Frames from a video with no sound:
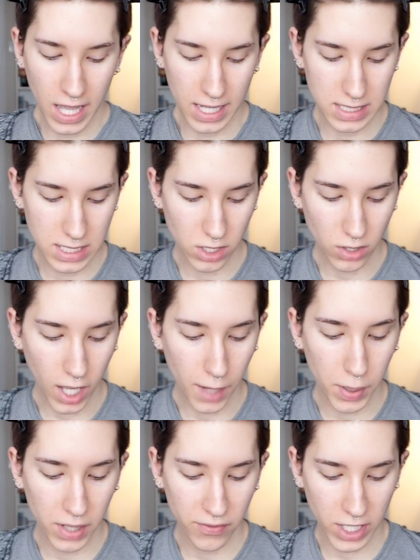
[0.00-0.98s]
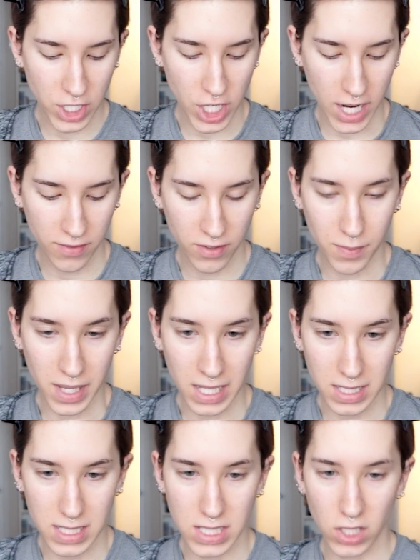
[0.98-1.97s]
It's still not a perfect shade for me.
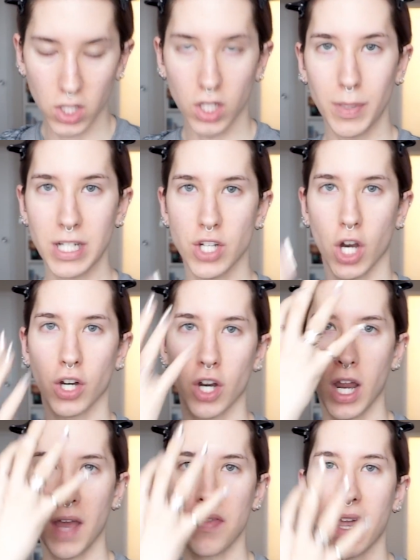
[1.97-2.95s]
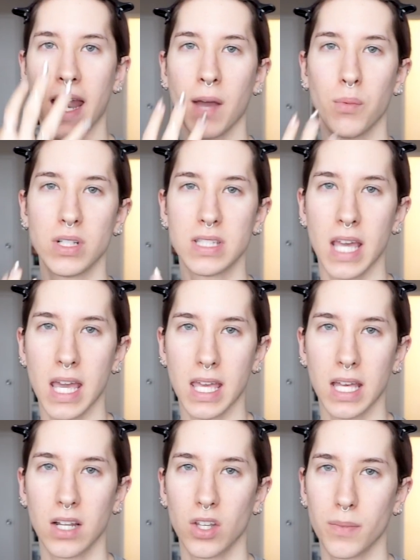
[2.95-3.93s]
It's still a little bit darker, and then I will take
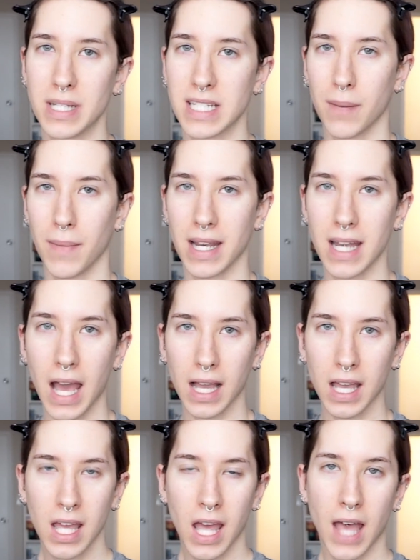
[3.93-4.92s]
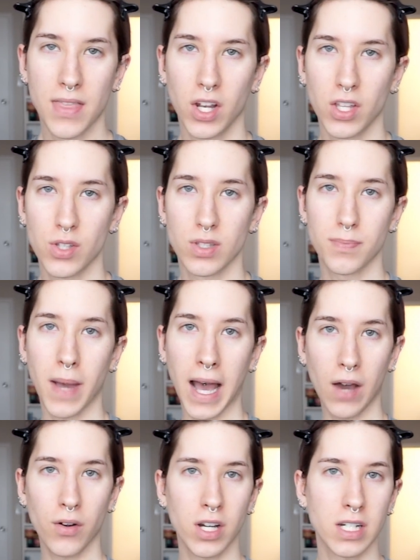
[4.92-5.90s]
it a little bit down my neck, and then I'll use
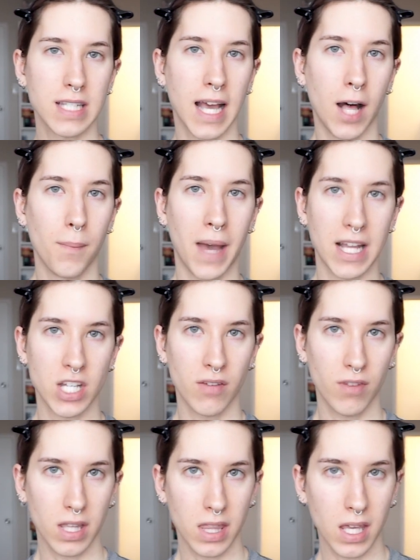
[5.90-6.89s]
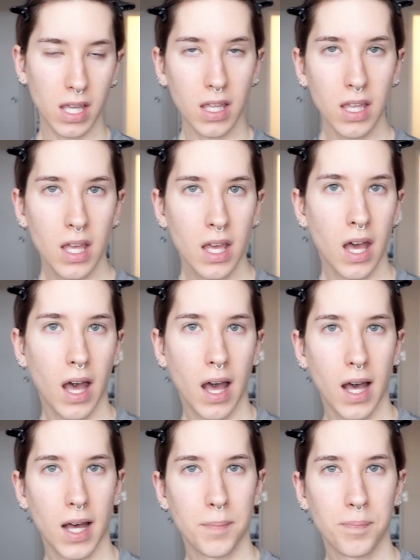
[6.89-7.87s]
powder to help match everything.
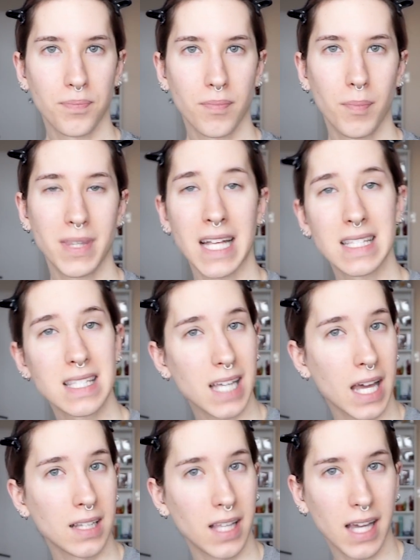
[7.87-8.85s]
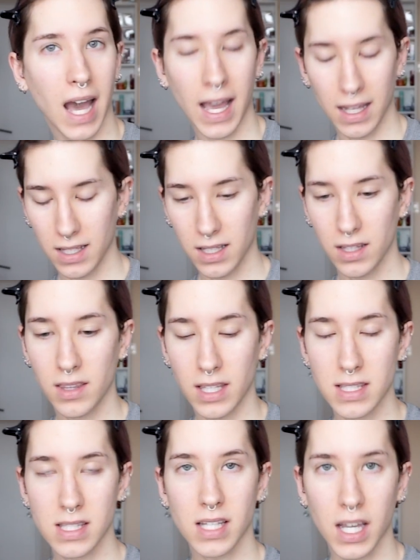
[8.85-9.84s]
But that's the kind of
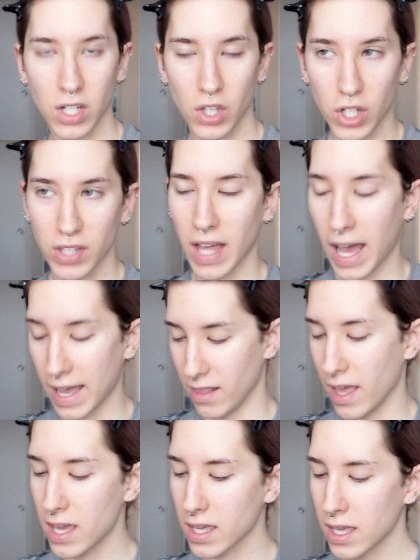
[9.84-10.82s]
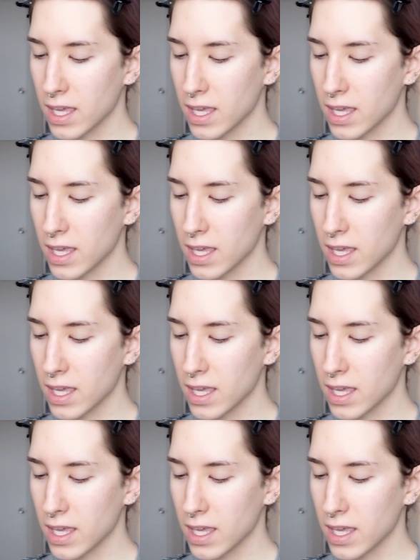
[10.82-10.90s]
that's the kind of look that I like.